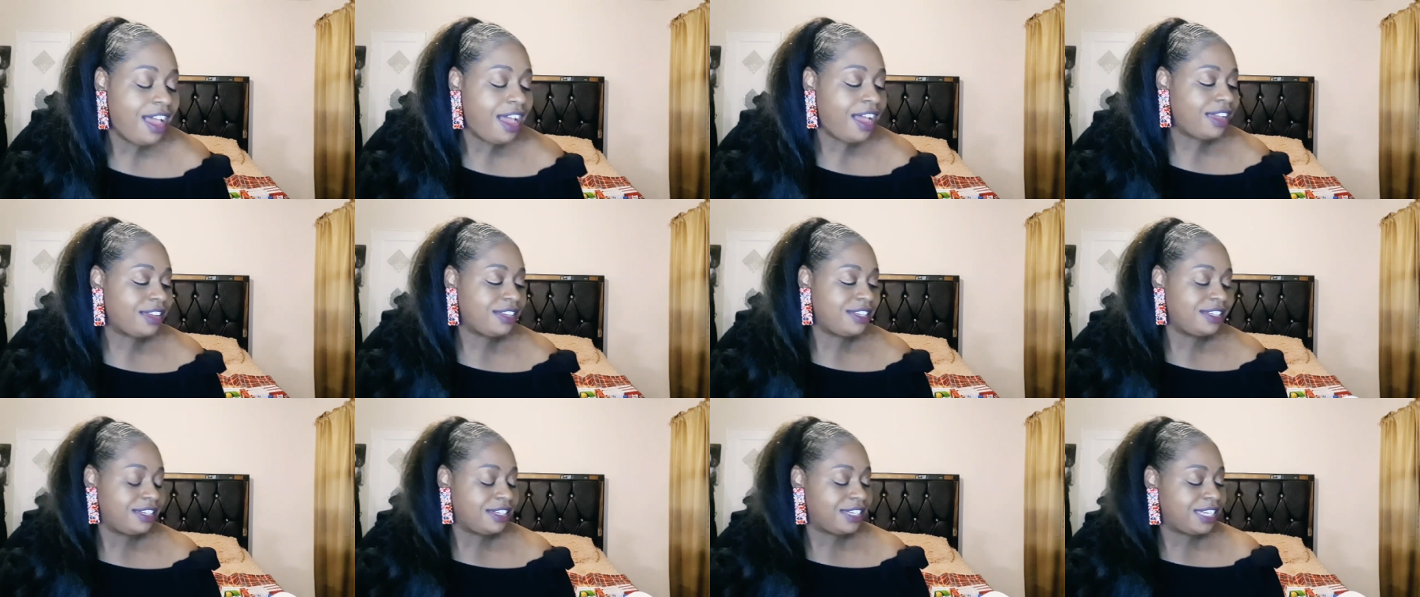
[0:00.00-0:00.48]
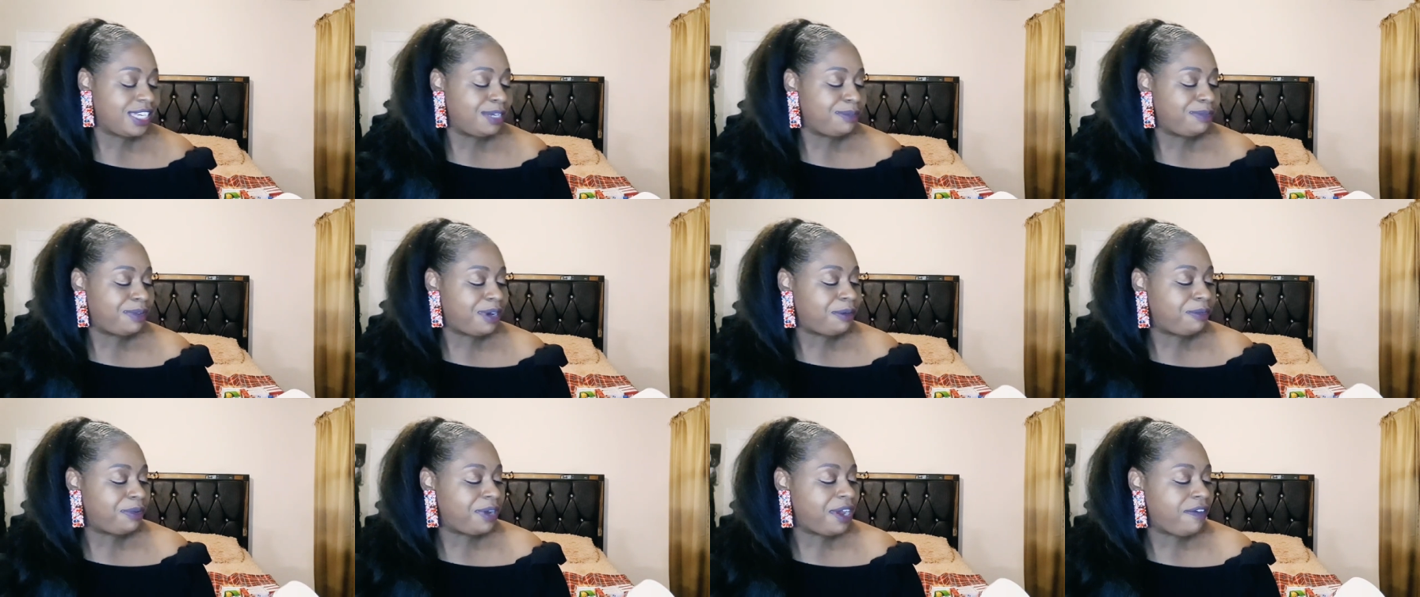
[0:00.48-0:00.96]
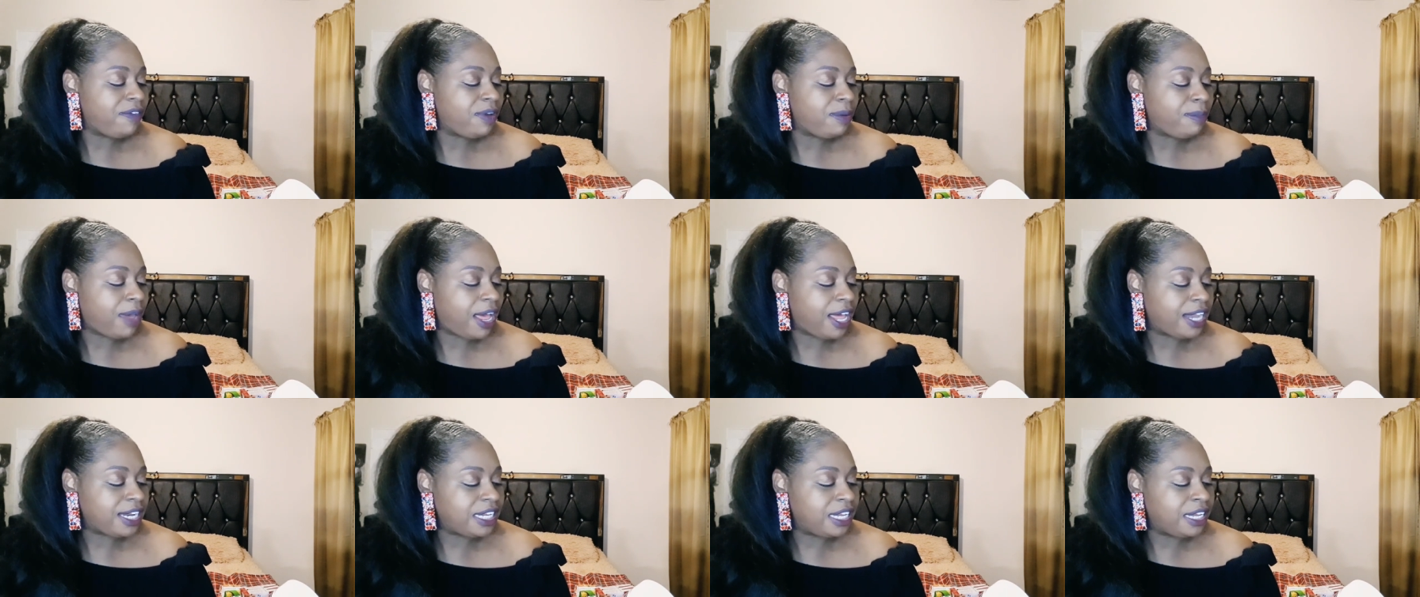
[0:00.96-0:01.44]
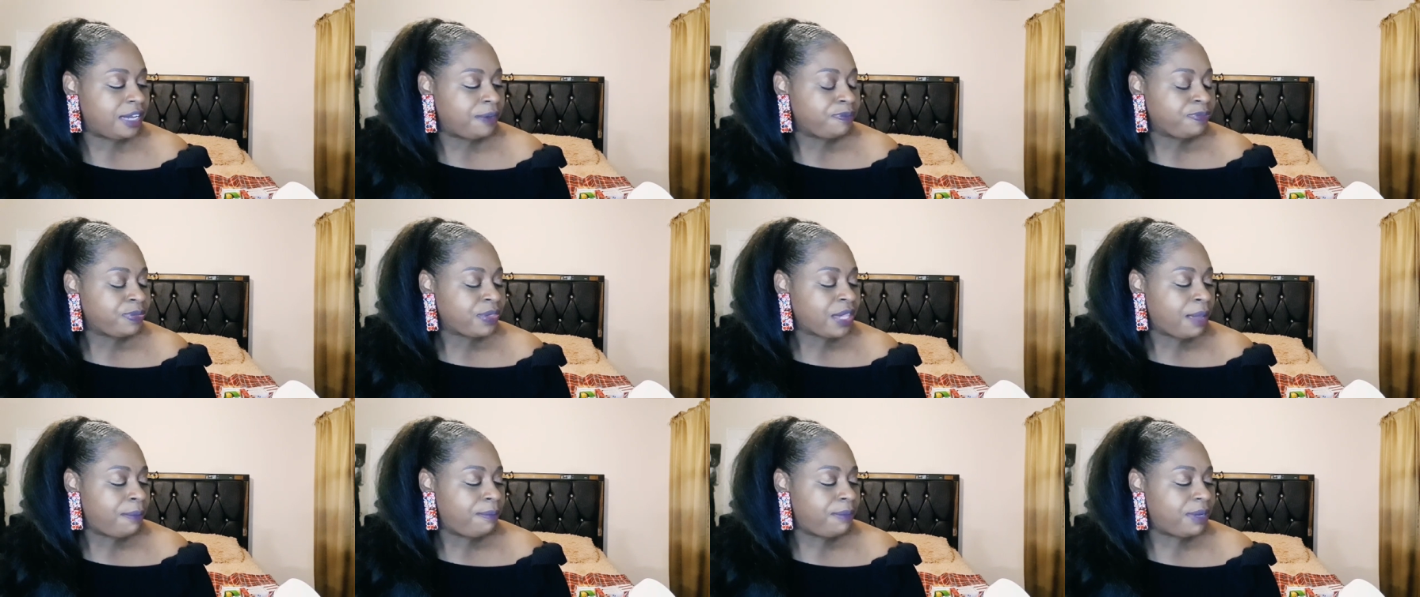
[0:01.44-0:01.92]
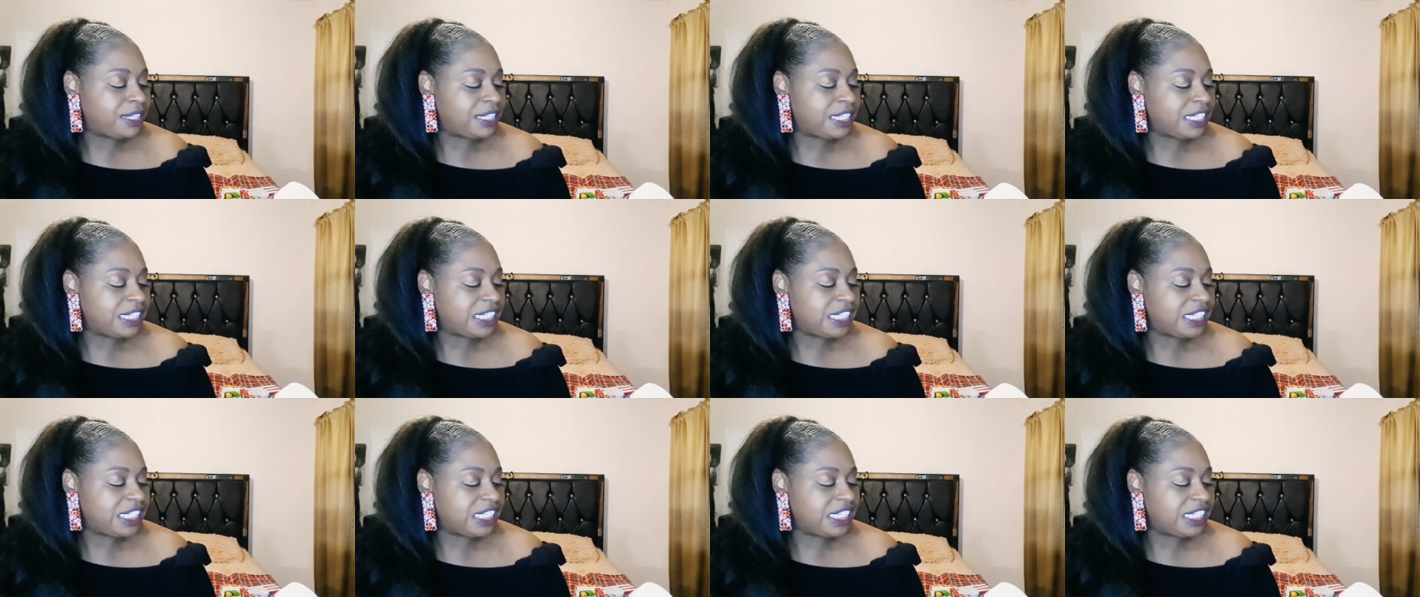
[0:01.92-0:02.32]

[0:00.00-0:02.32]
I can't keep up with everybody. But this